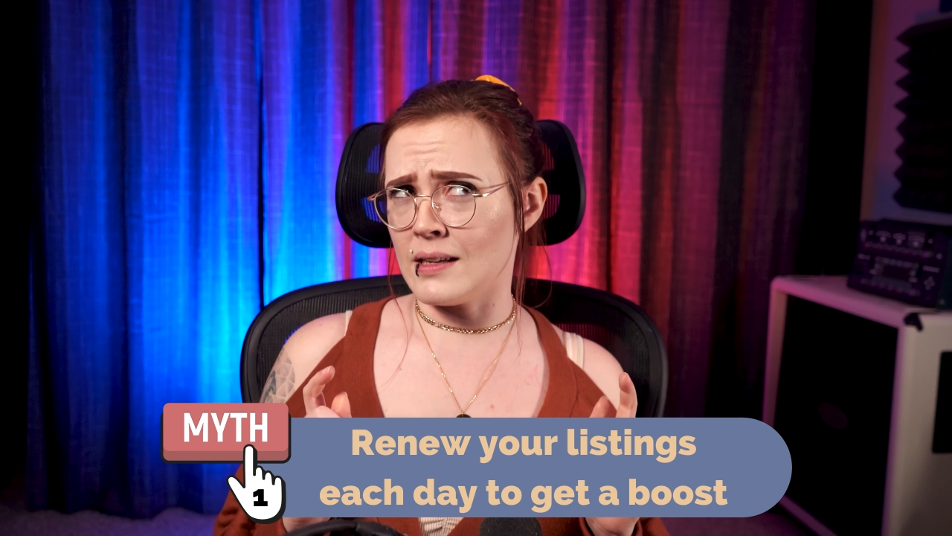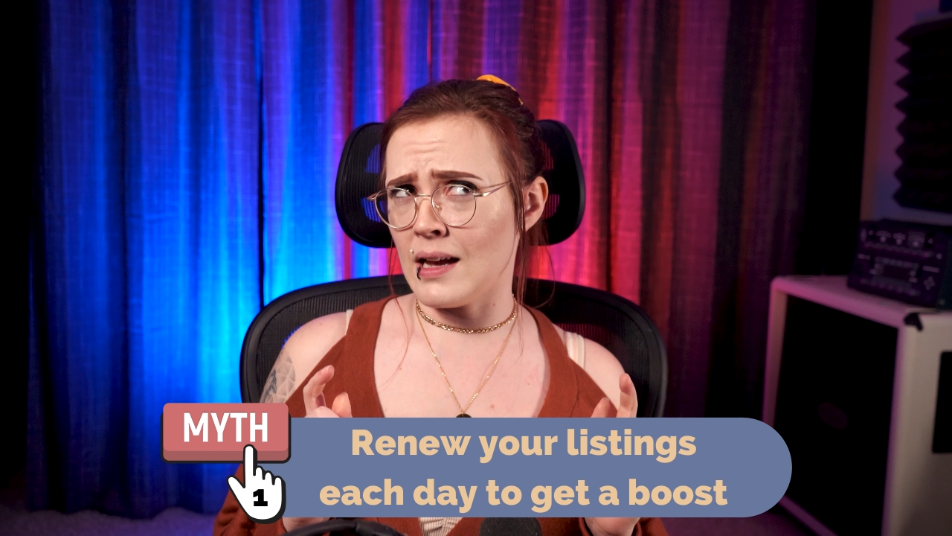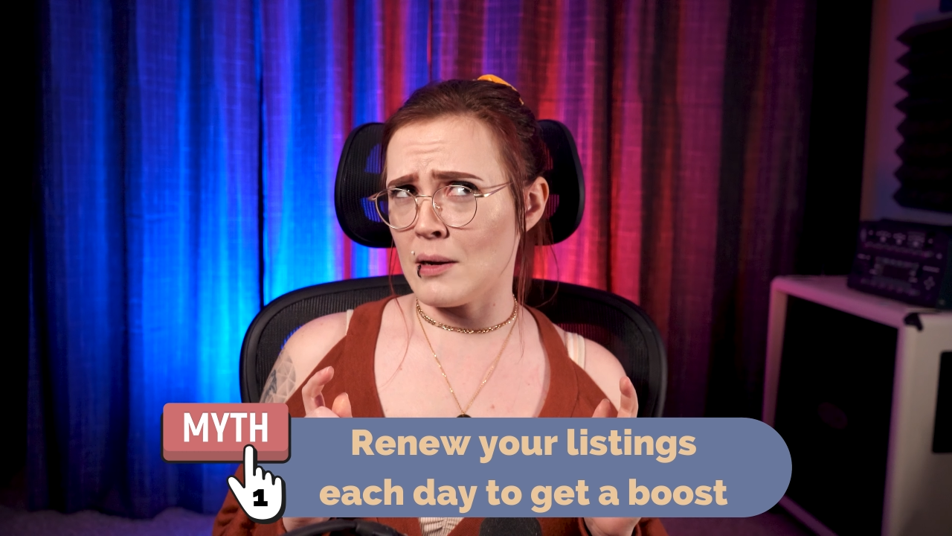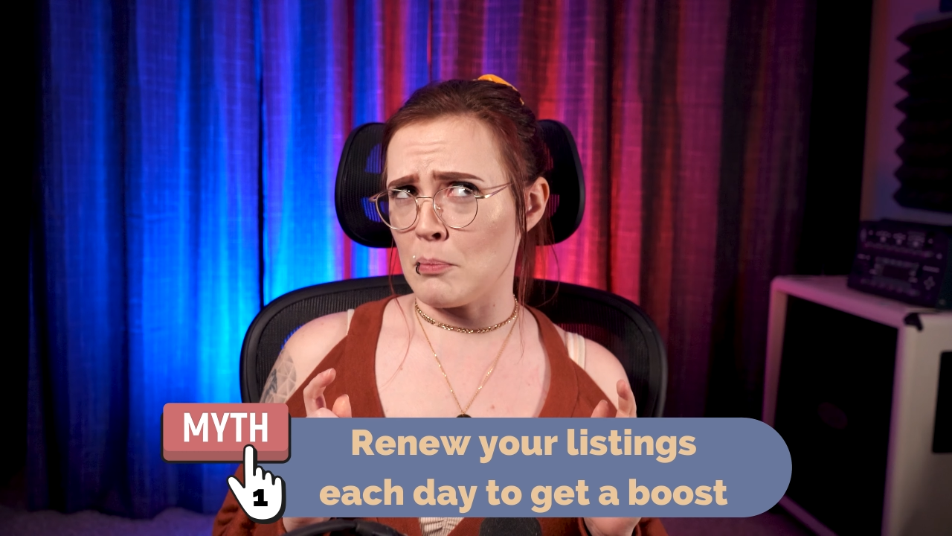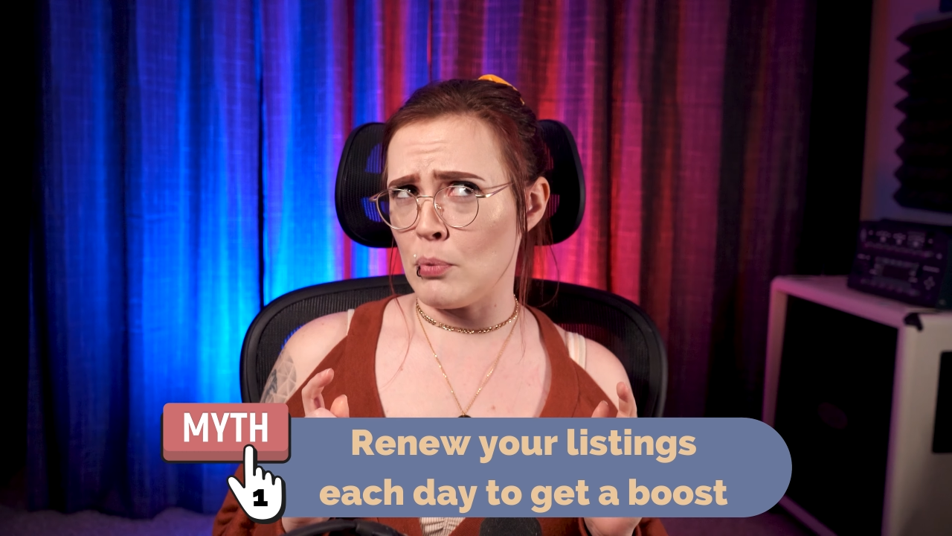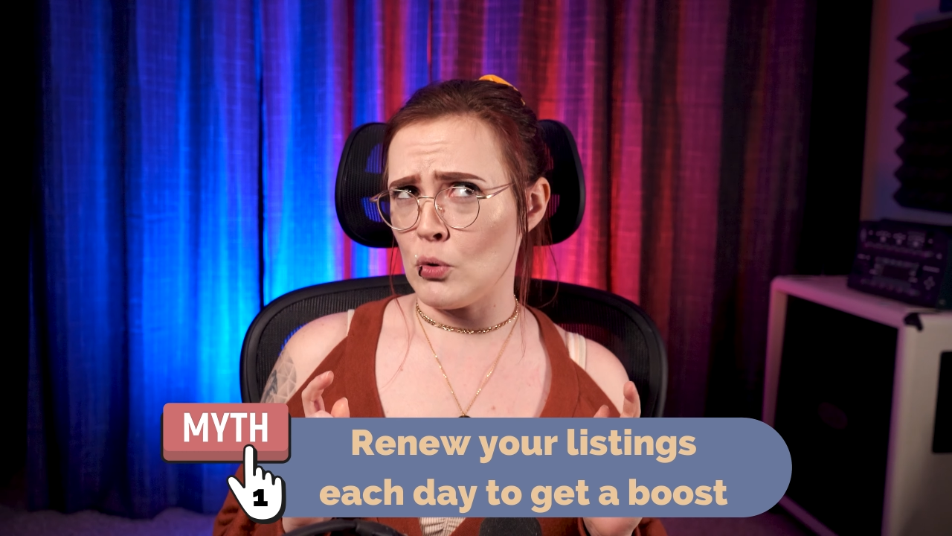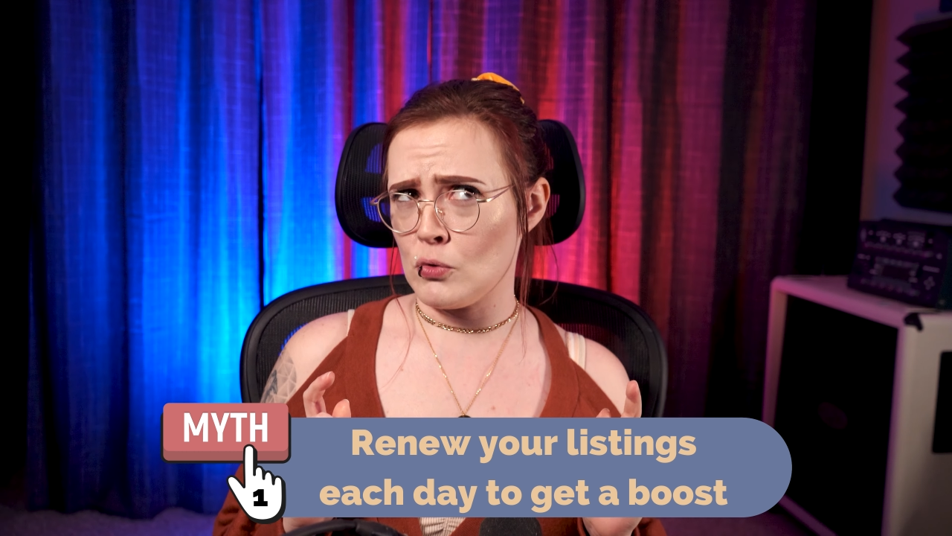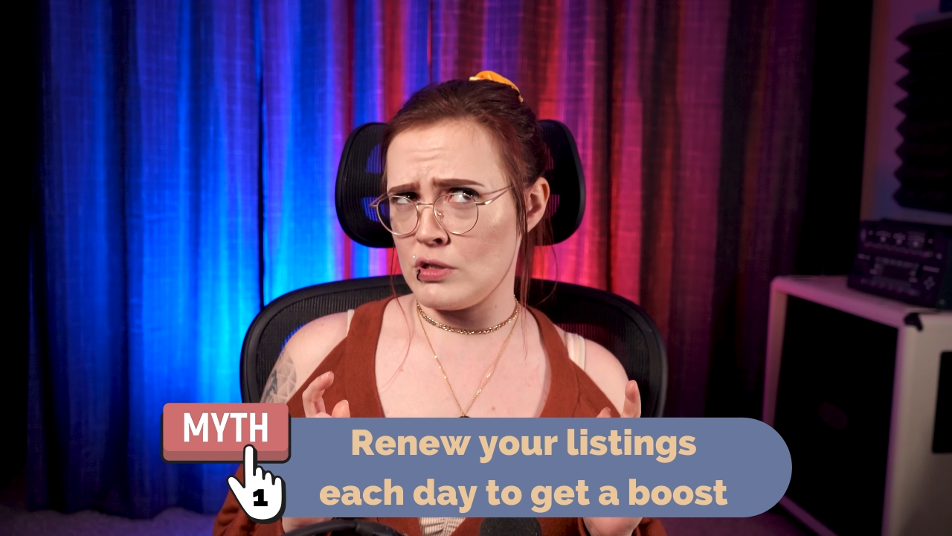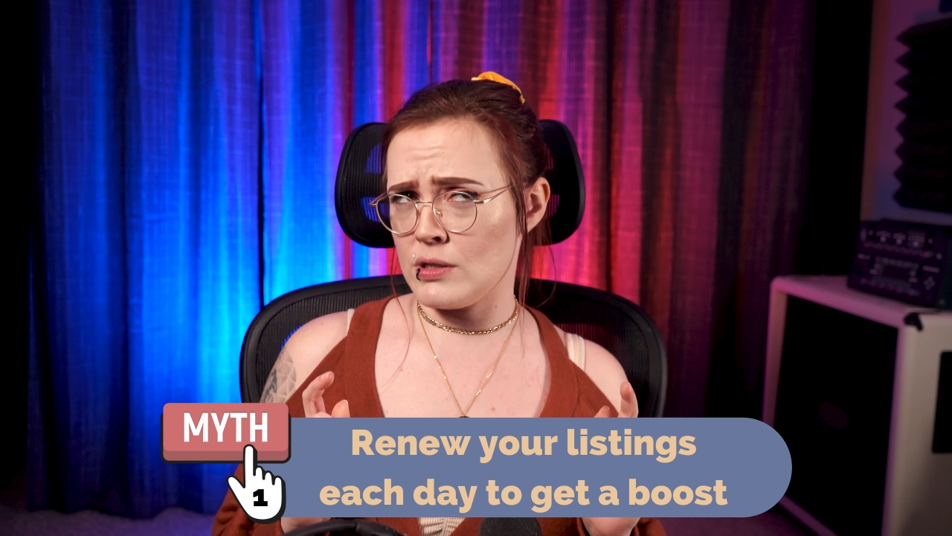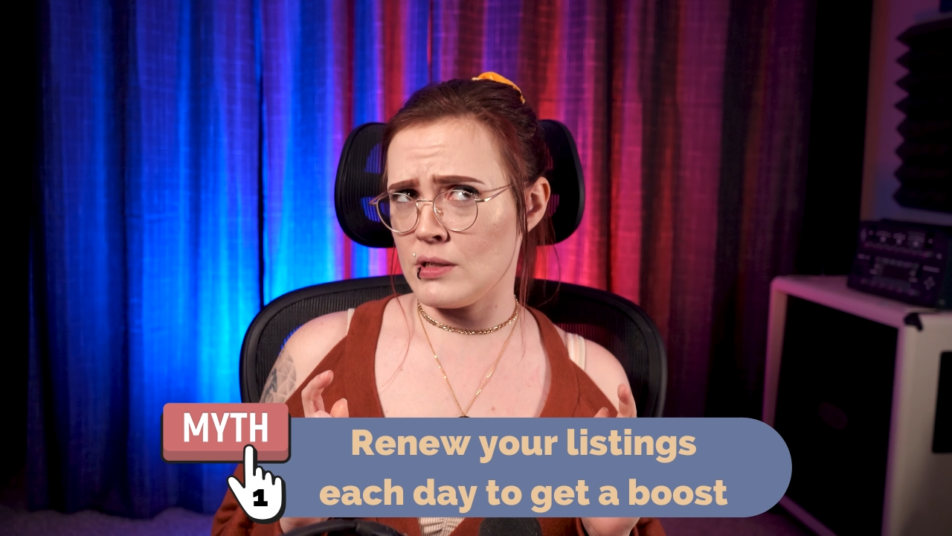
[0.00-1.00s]
get a
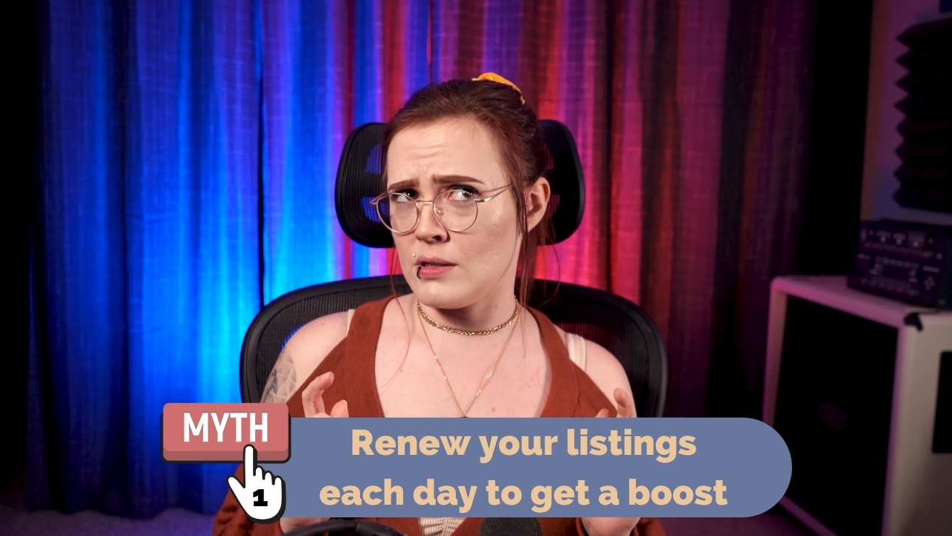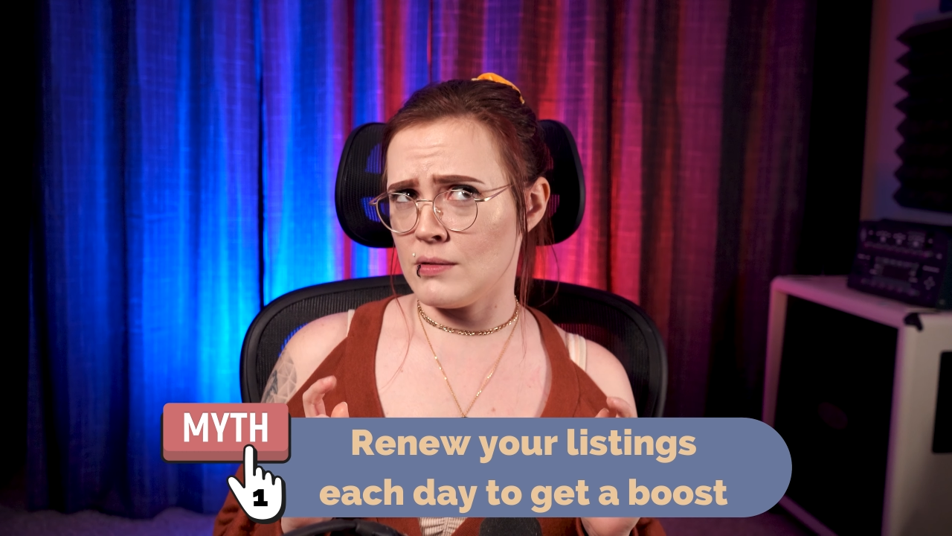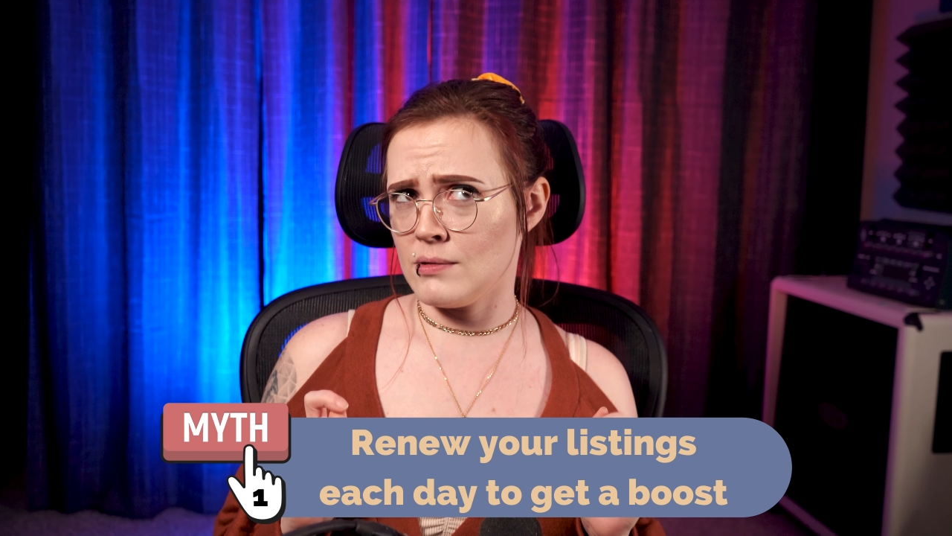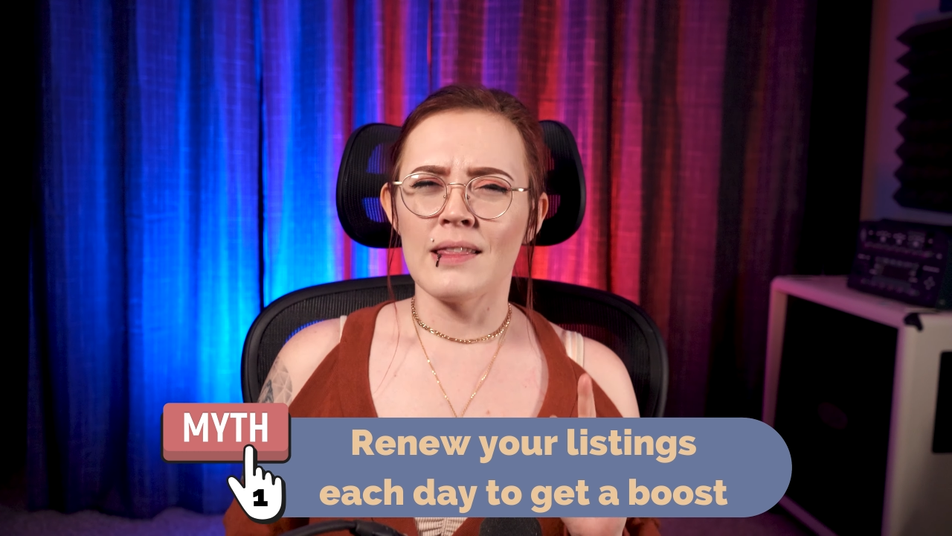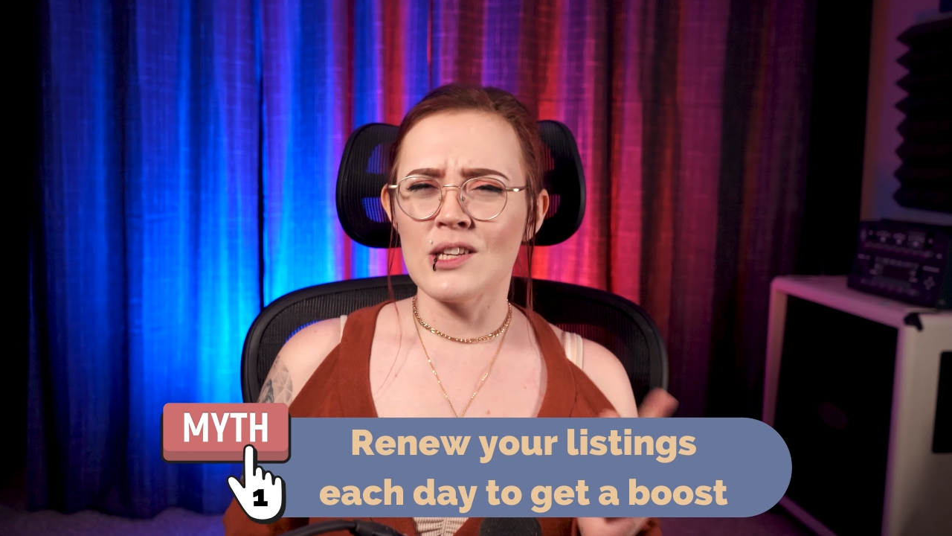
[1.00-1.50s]
boost.